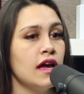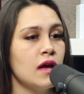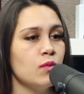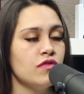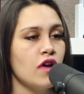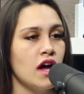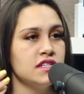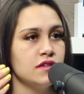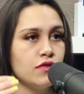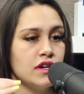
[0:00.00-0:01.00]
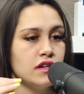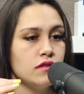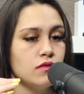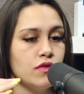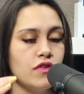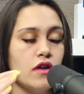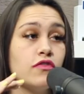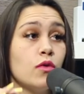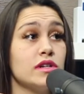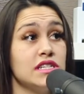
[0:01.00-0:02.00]
And we've got
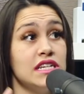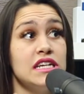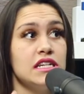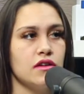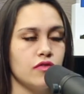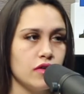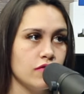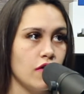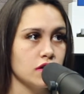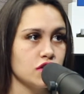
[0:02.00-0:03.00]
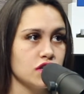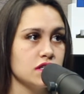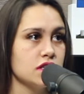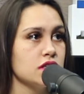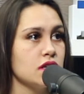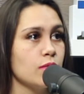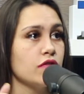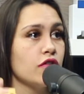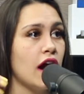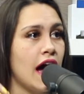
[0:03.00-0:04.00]
14 different functions, and some are
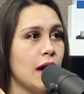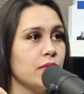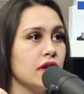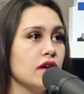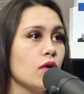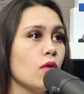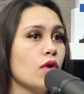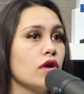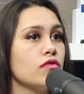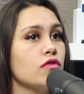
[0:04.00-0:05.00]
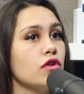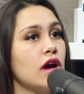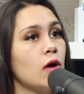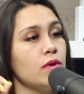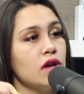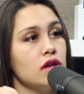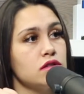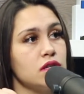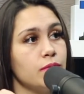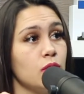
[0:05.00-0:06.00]
for happy or for helping
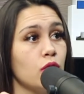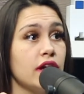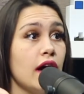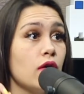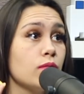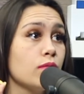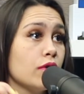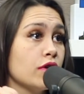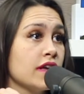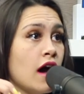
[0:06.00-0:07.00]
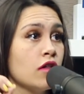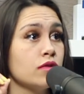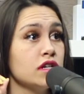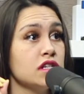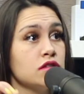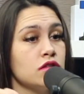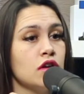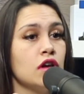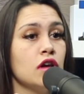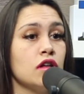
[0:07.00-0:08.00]
somebody work out, burn calories,
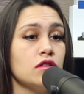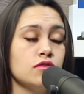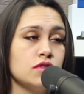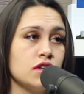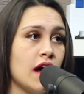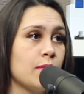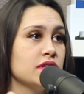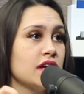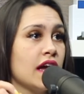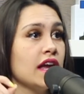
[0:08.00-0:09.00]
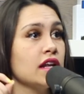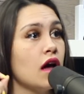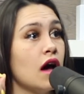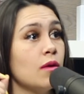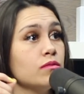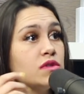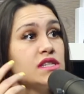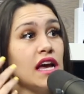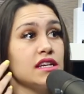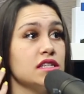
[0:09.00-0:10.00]
lose their appetite,
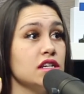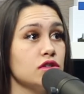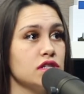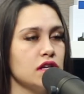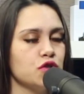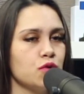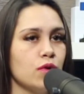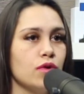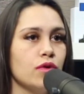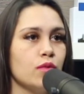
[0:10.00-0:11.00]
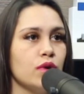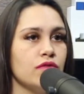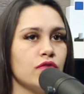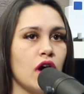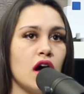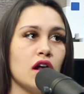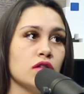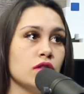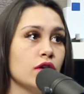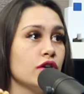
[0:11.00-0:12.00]
sexy or sensual. We've got
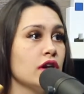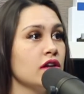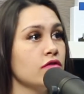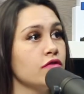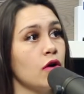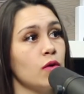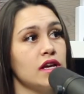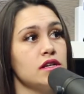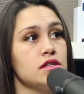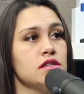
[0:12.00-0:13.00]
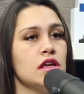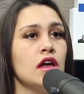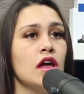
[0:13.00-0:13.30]
alert and focus.